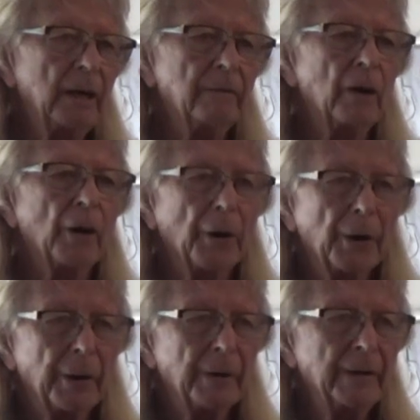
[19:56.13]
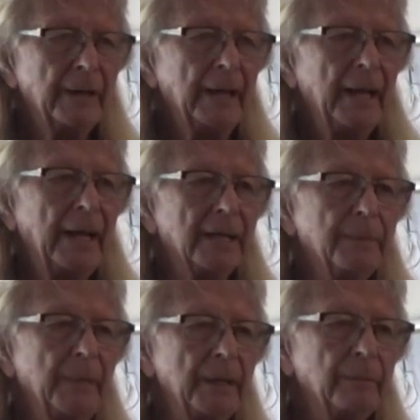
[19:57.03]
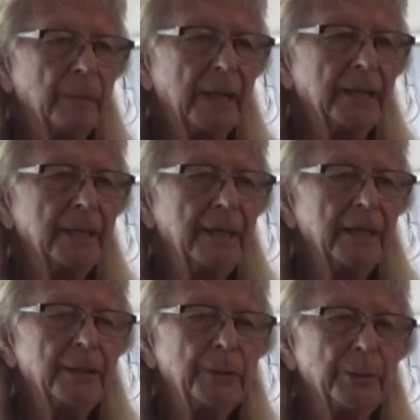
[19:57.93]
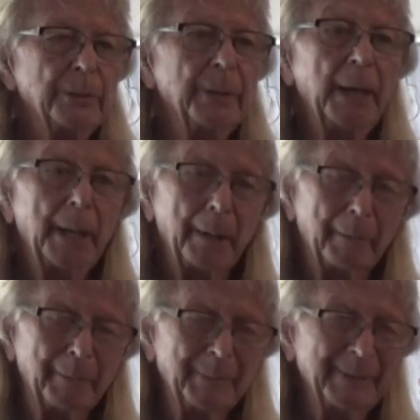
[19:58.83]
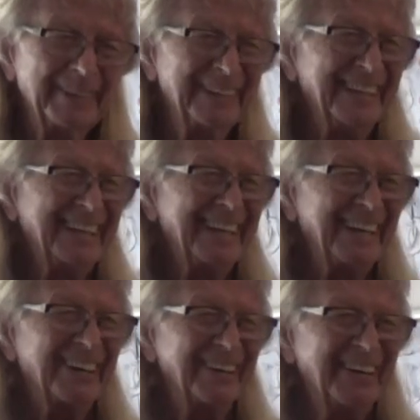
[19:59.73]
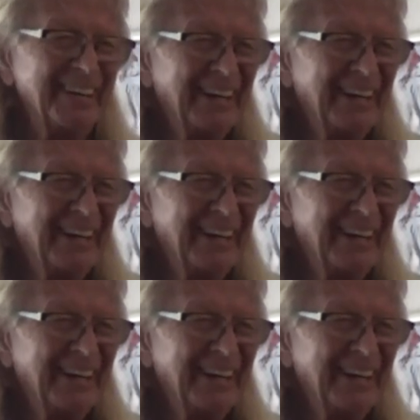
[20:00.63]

of her has been blended into him here,